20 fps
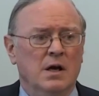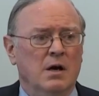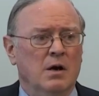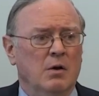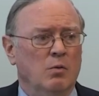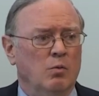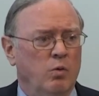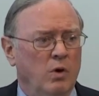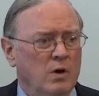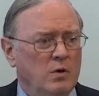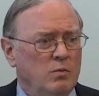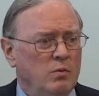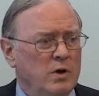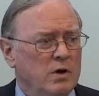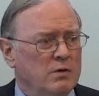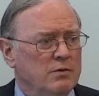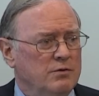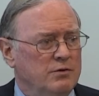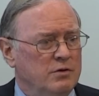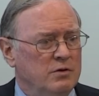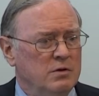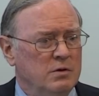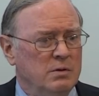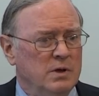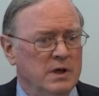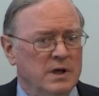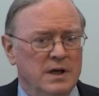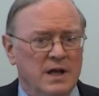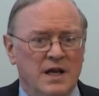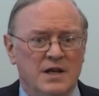What we are
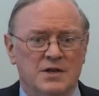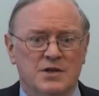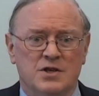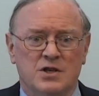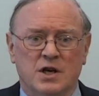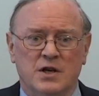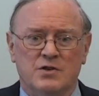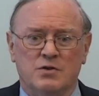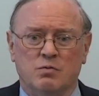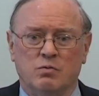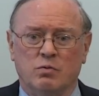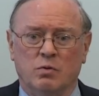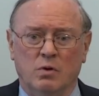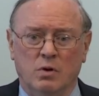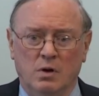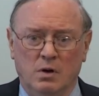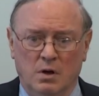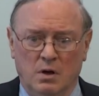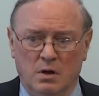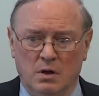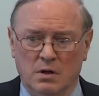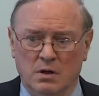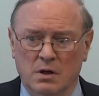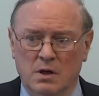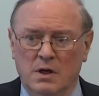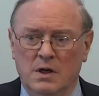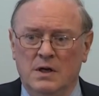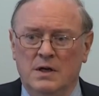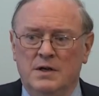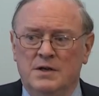doing is just wrong.
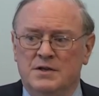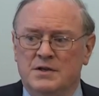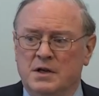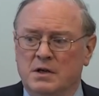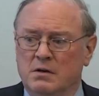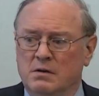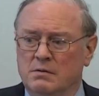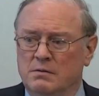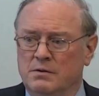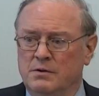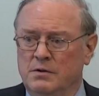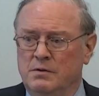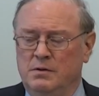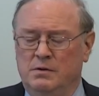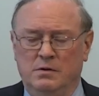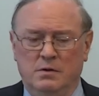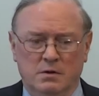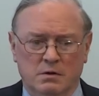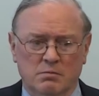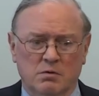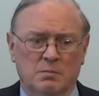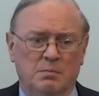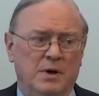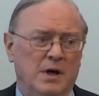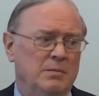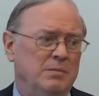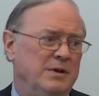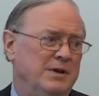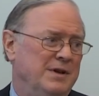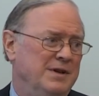So your
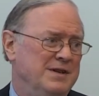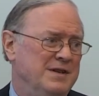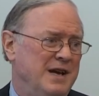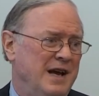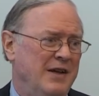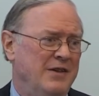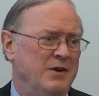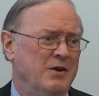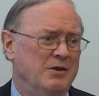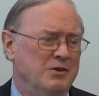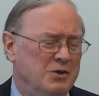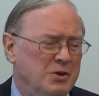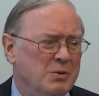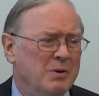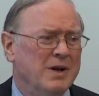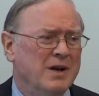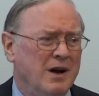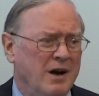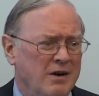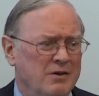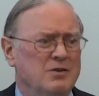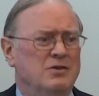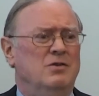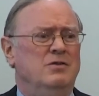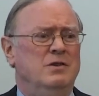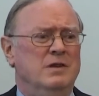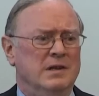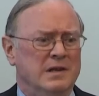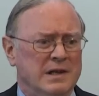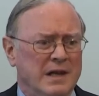Republicans down there are doing our
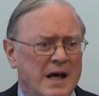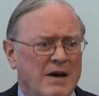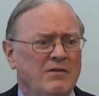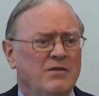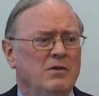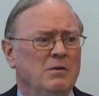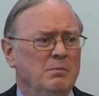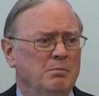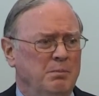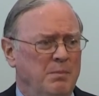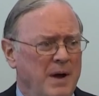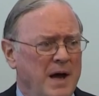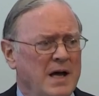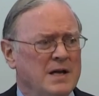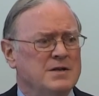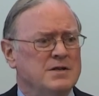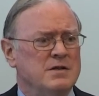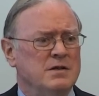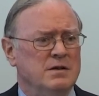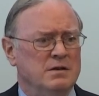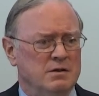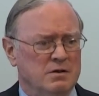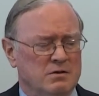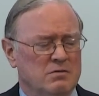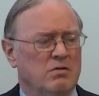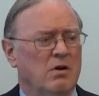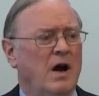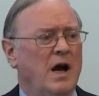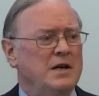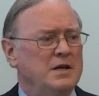level best to
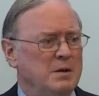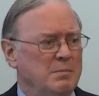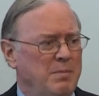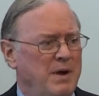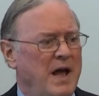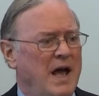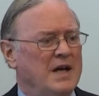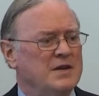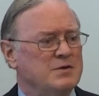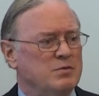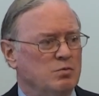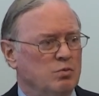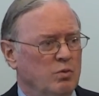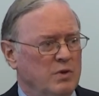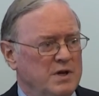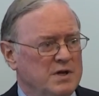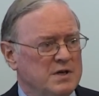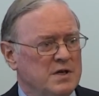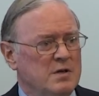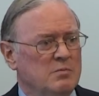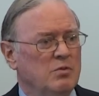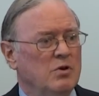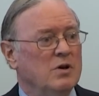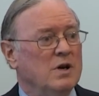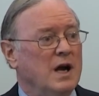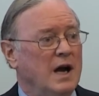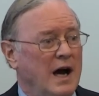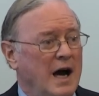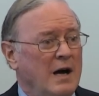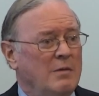try to pass reasonable,
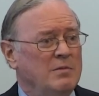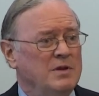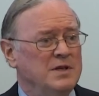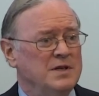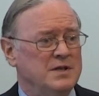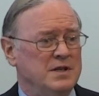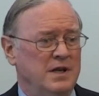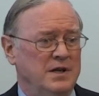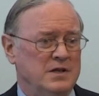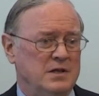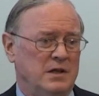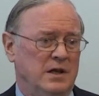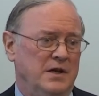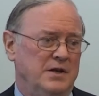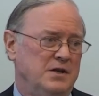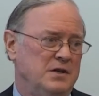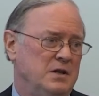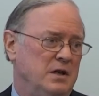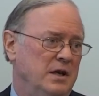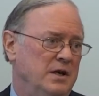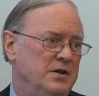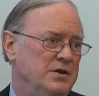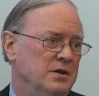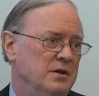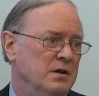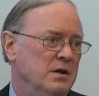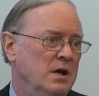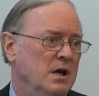common sense legislation,